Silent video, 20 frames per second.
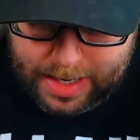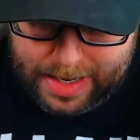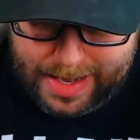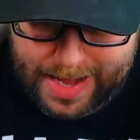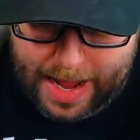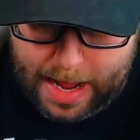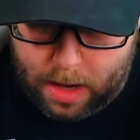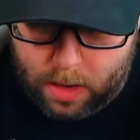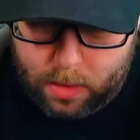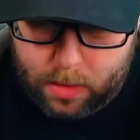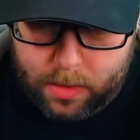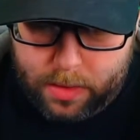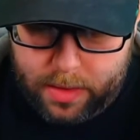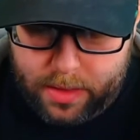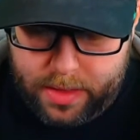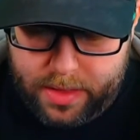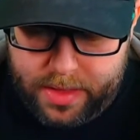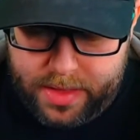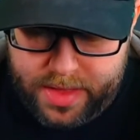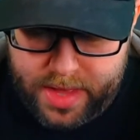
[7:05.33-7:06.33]
Now,
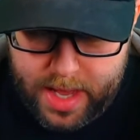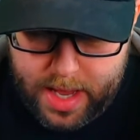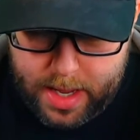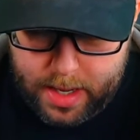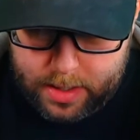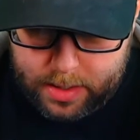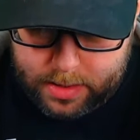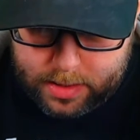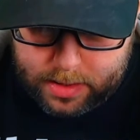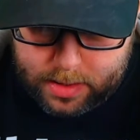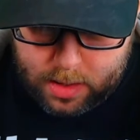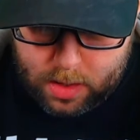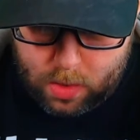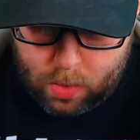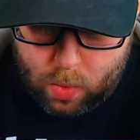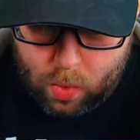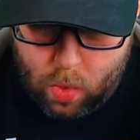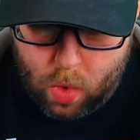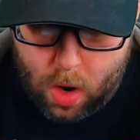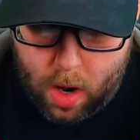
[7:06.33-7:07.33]
this
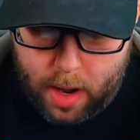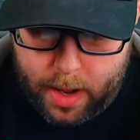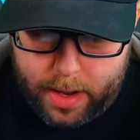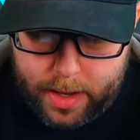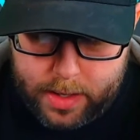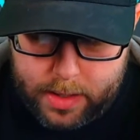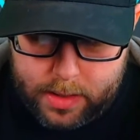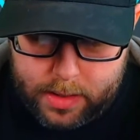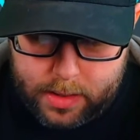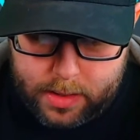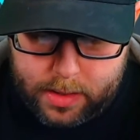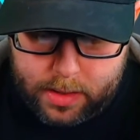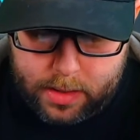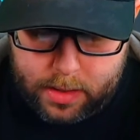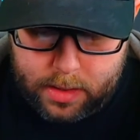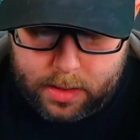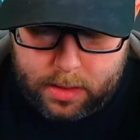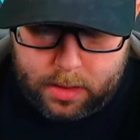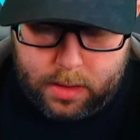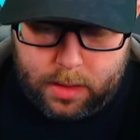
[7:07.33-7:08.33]
was
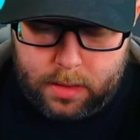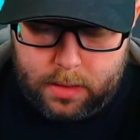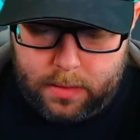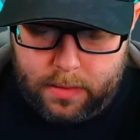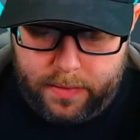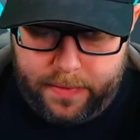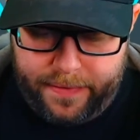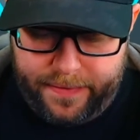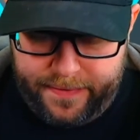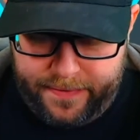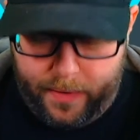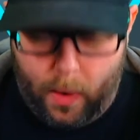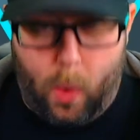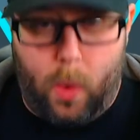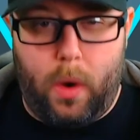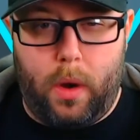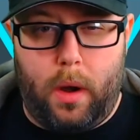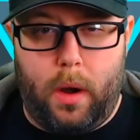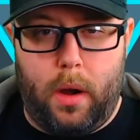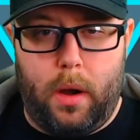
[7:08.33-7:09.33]

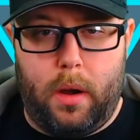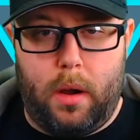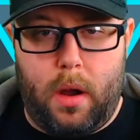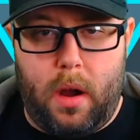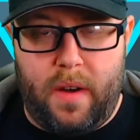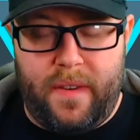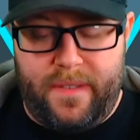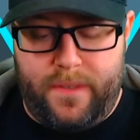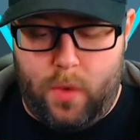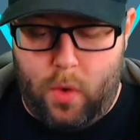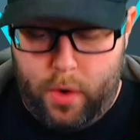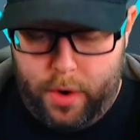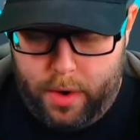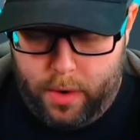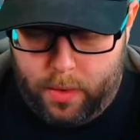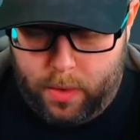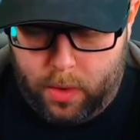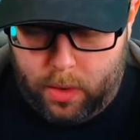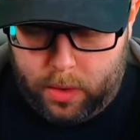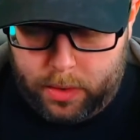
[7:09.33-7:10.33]
for our
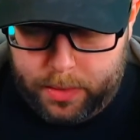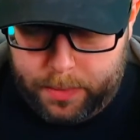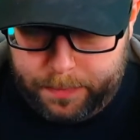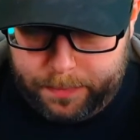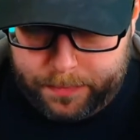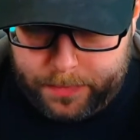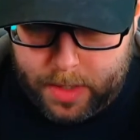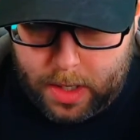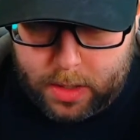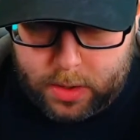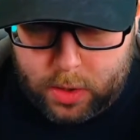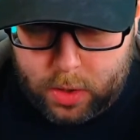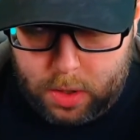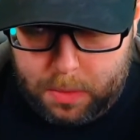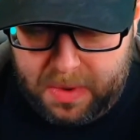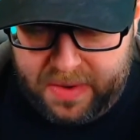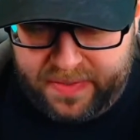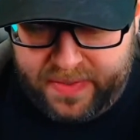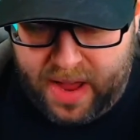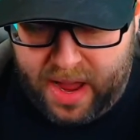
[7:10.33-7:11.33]
4-year-old, soon
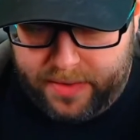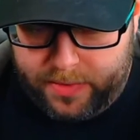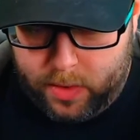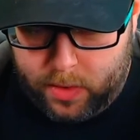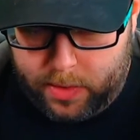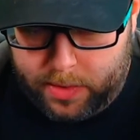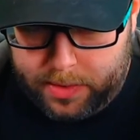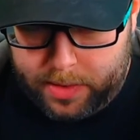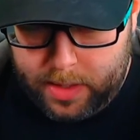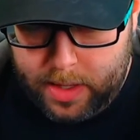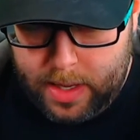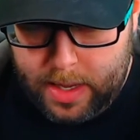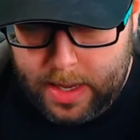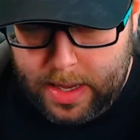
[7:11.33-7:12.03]
to be 5-year-old.